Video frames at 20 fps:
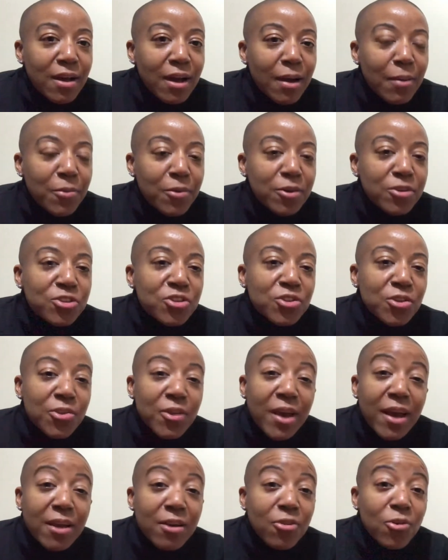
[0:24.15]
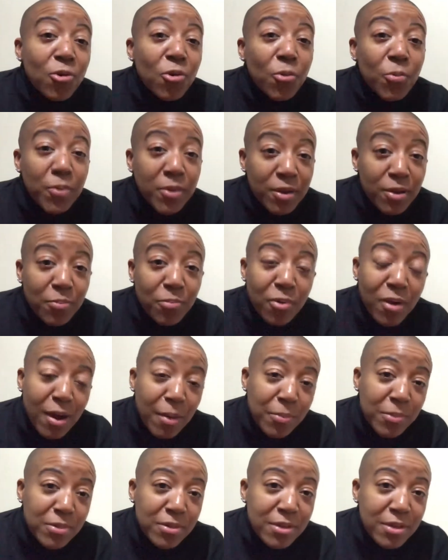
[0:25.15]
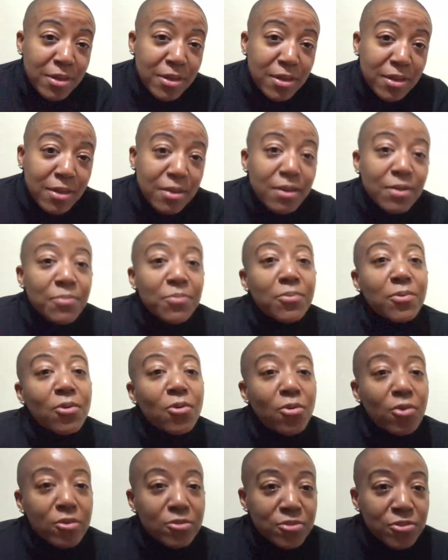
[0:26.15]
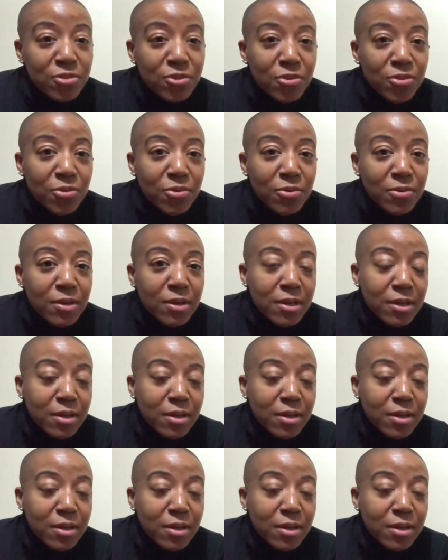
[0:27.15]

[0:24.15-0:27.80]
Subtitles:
I'm gonna show you how to open it properly, but also